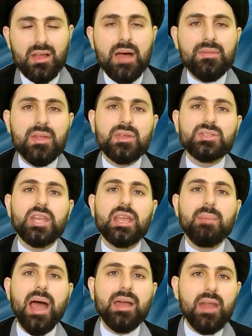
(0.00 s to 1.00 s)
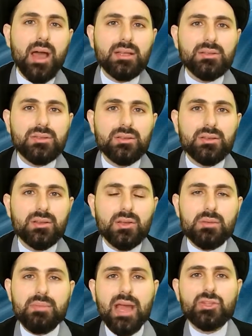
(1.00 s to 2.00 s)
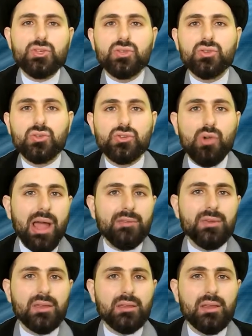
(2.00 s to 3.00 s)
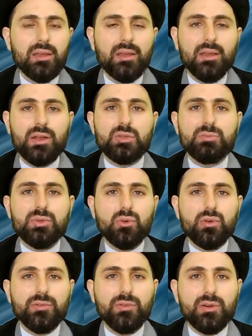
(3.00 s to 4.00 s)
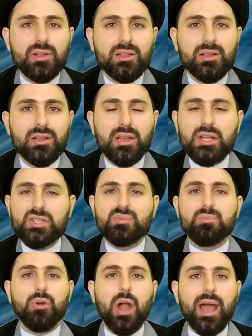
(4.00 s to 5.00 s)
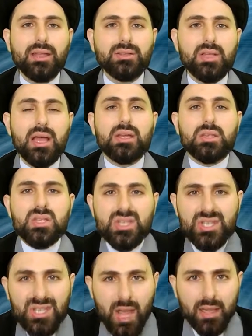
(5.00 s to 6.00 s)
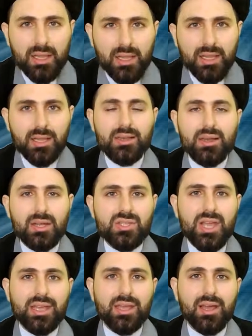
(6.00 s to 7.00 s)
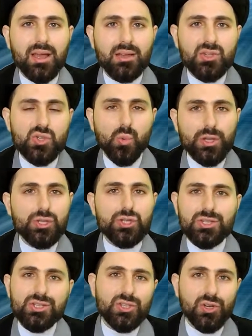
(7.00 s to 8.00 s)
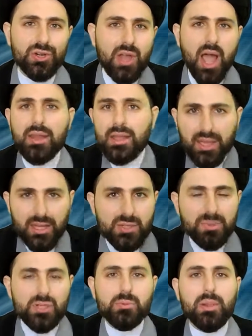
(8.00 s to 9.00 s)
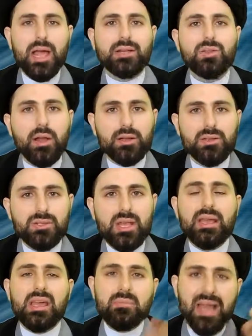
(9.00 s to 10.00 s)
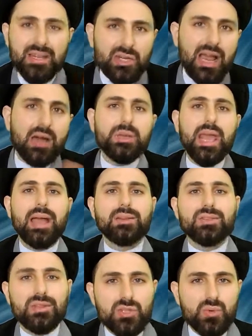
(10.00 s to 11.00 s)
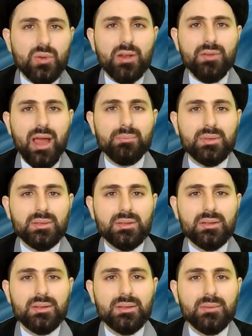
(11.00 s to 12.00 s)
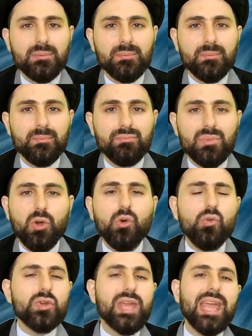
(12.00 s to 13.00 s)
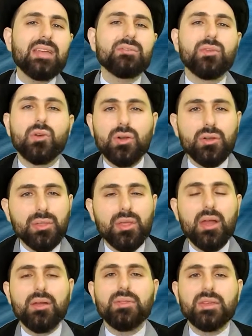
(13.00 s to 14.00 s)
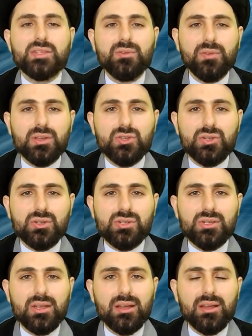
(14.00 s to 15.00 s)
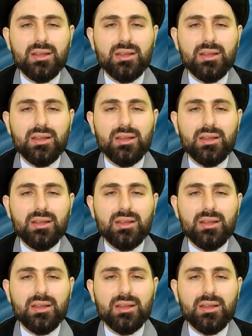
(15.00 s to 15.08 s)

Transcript: And then the same at night. Imagine you're driving, it's beautiful, it's bright. Suddenly, it's like a switch is turned on, it's pitch black darkness. Imagine how many accidents would have happened. Who gave Earth these features?